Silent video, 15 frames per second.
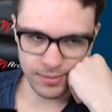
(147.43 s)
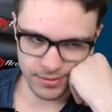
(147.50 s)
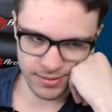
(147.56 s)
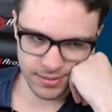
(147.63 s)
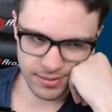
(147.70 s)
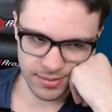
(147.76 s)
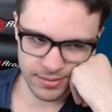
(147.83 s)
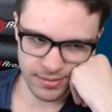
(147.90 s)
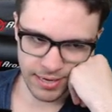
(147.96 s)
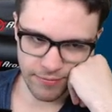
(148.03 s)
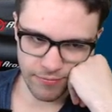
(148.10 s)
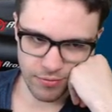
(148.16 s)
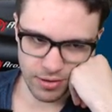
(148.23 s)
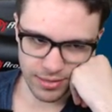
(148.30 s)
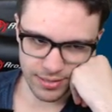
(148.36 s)

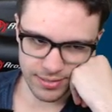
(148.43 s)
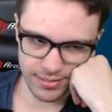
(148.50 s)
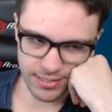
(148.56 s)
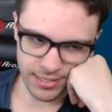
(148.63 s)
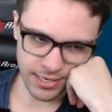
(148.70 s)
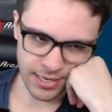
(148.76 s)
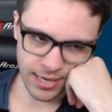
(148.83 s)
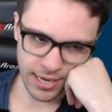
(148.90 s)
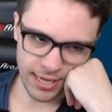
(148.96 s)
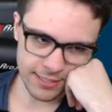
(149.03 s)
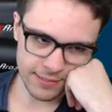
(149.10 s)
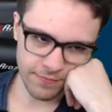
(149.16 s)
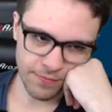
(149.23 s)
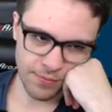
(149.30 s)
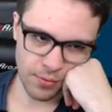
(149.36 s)
Sephiroth Dissidia has
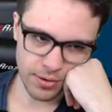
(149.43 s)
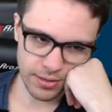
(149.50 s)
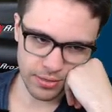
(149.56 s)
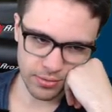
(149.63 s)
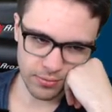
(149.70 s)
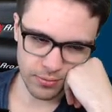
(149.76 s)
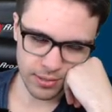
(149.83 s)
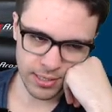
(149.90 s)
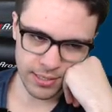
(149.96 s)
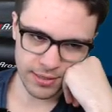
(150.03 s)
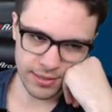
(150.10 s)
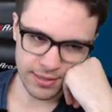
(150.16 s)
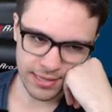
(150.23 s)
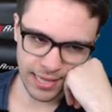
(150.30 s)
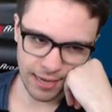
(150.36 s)

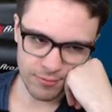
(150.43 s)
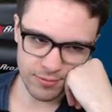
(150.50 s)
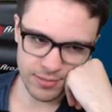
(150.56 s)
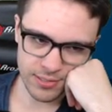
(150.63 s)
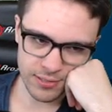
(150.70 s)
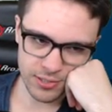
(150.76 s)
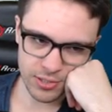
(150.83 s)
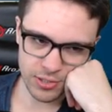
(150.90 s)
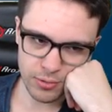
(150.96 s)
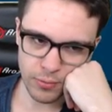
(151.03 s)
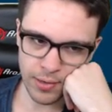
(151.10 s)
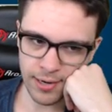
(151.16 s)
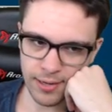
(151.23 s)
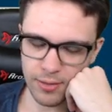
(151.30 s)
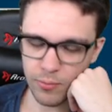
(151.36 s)
43,000
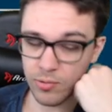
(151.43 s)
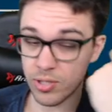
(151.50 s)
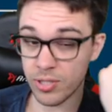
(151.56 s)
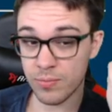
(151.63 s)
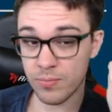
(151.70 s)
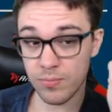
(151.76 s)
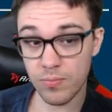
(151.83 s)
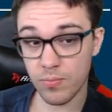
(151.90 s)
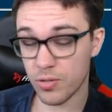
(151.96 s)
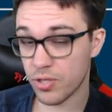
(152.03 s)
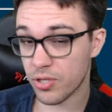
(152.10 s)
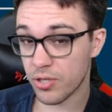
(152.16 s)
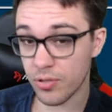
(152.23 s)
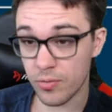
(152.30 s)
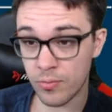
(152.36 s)
strength, which is
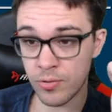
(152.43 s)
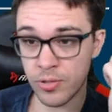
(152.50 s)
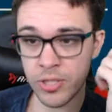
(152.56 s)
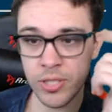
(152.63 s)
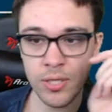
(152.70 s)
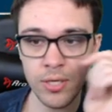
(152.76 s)
huge.